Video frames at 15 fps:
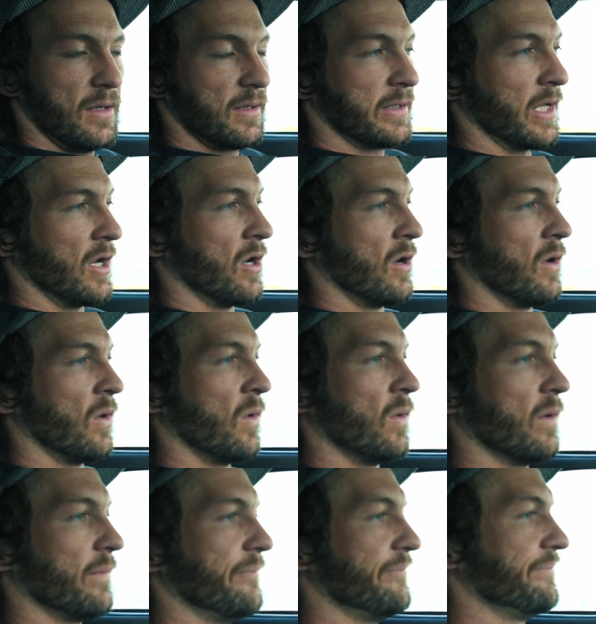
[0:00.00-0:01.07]

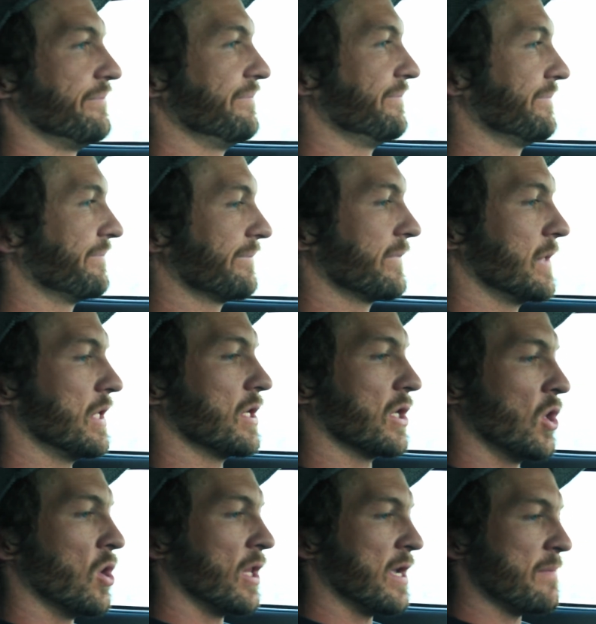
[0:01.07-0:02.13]
so you
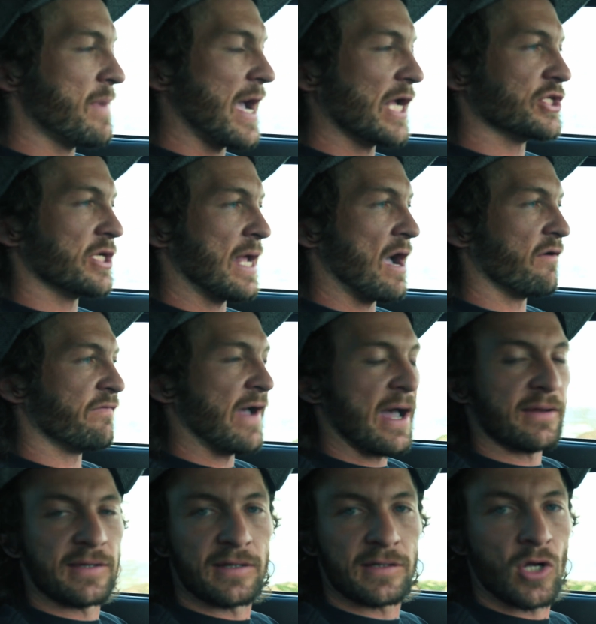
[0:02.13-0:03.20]
can only imagine how
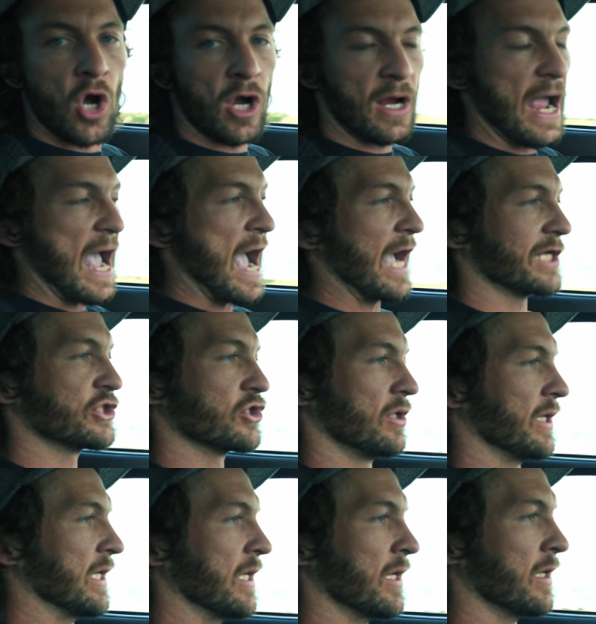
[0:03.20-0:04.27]
fast this car
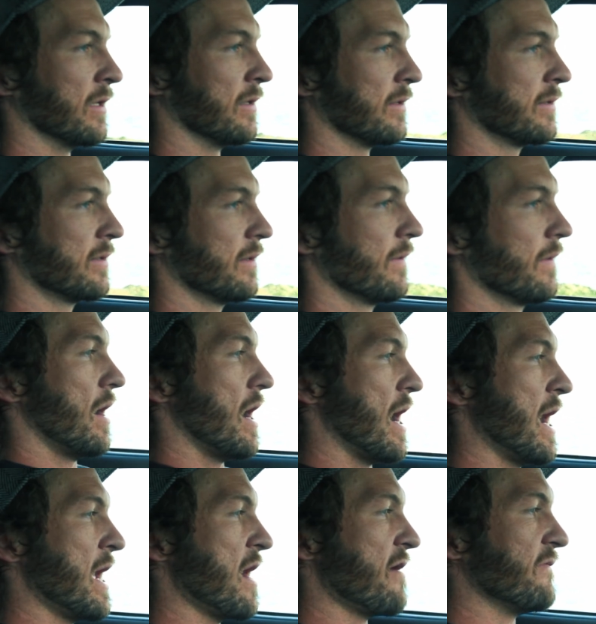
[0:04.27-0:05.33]
actually is.
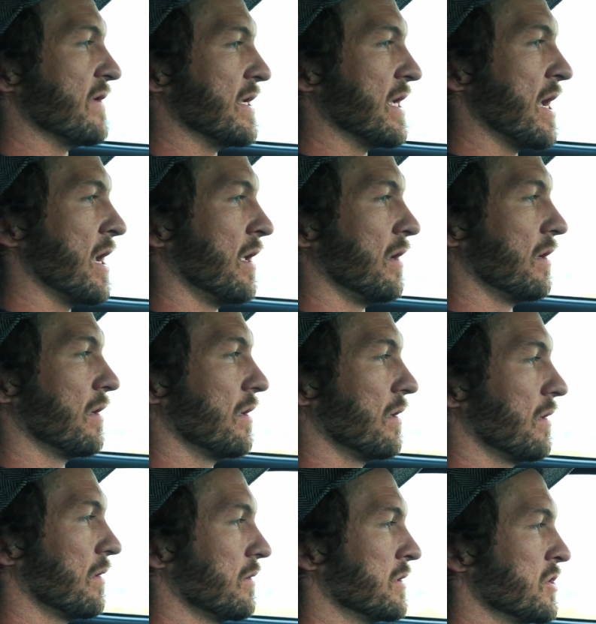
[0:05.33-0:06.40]
I have yet
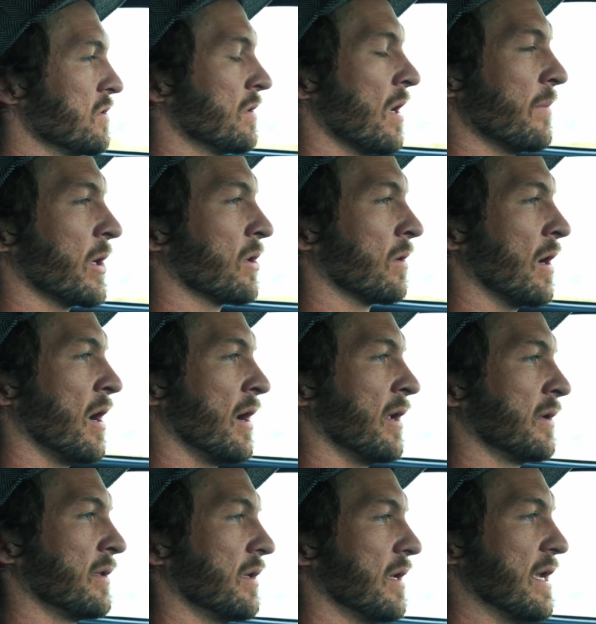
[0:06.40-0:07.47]
to come
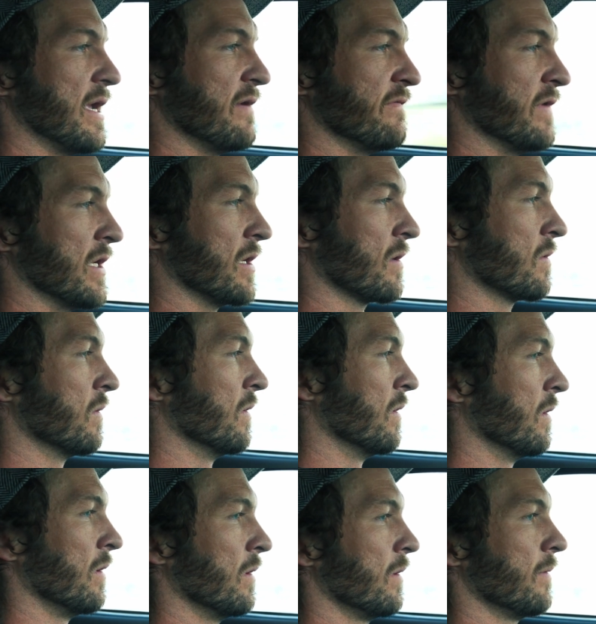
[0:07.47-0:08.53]
across a
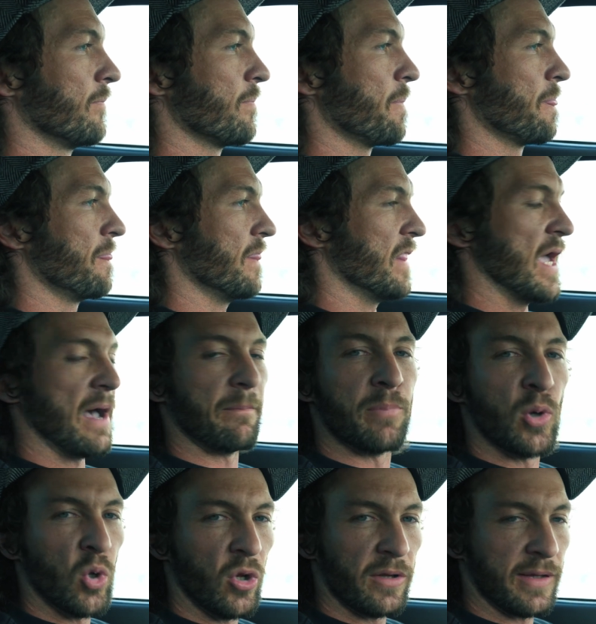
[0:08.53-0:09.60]
vehicle that
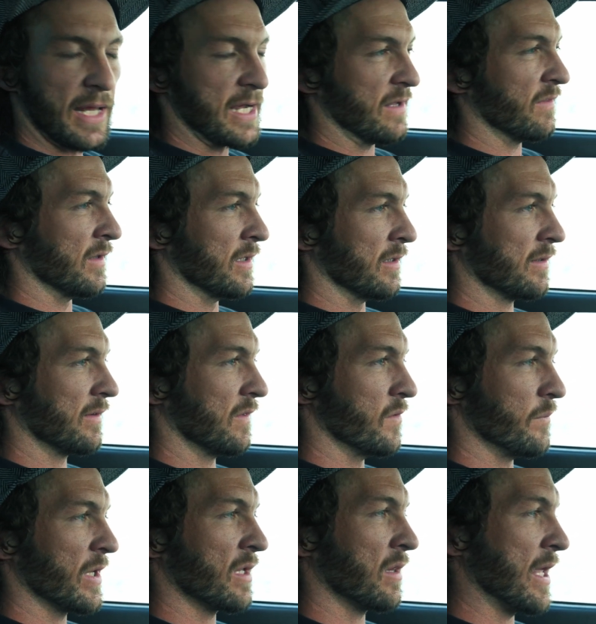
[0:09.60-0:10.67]
pulls like this. The
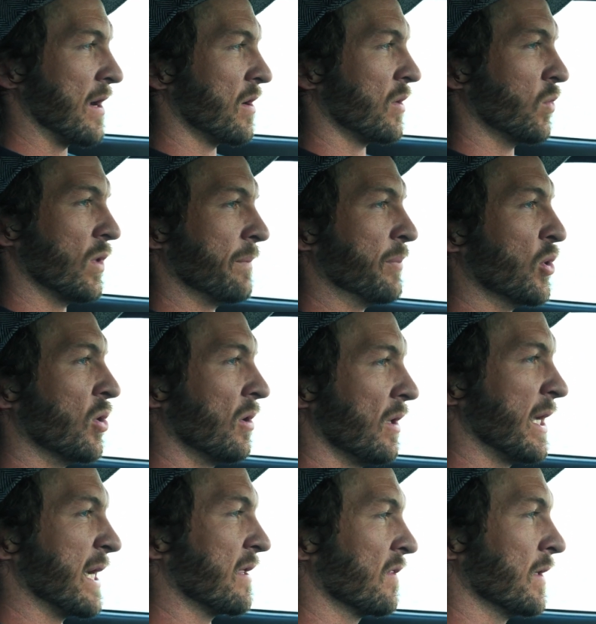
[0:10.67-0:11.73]
McLaren will pull
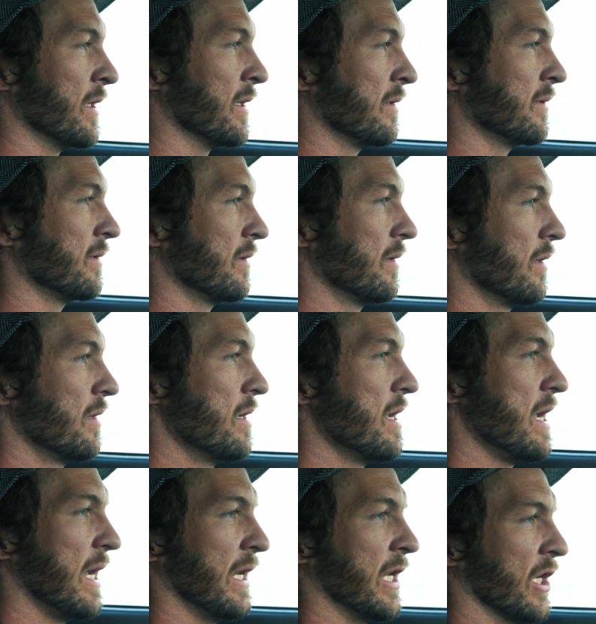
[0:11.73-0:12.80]
like this
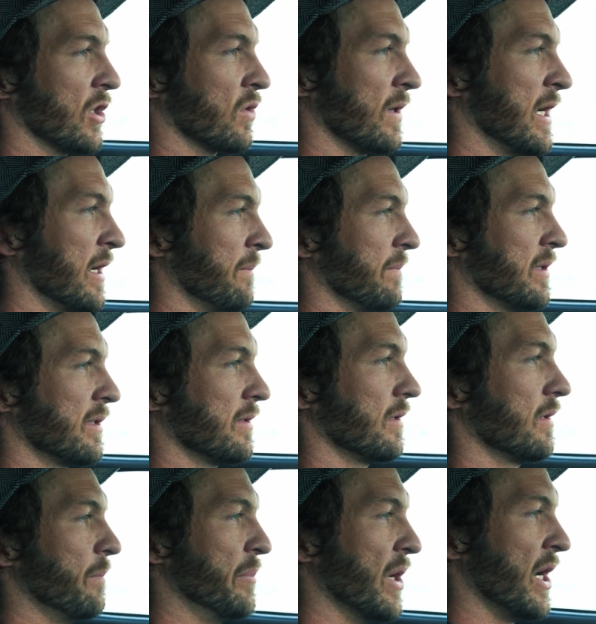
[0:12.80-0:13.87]
and it grips,
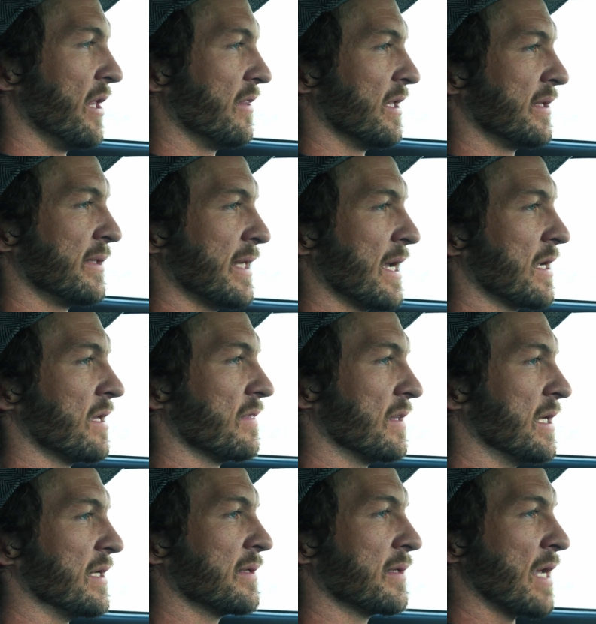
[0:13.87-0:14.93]
but the second
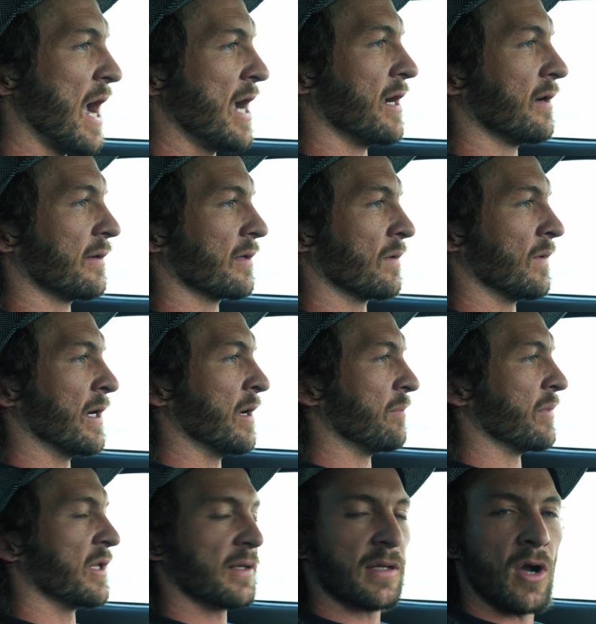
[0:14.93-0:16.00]
these tires grip,
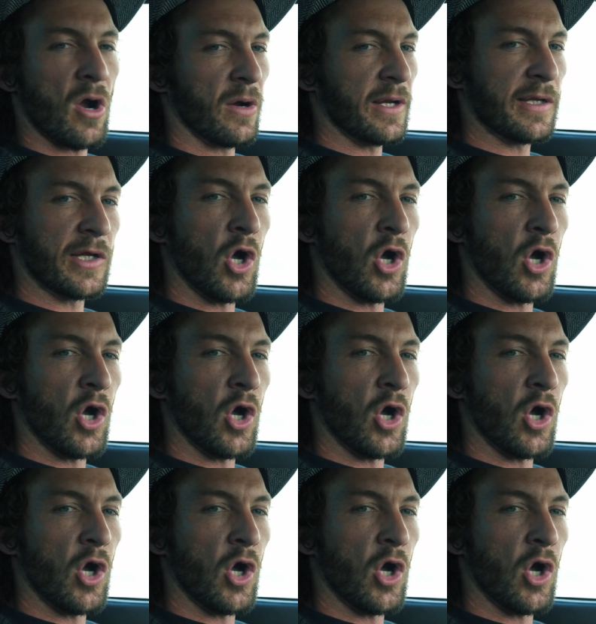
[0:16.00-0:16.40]
this car is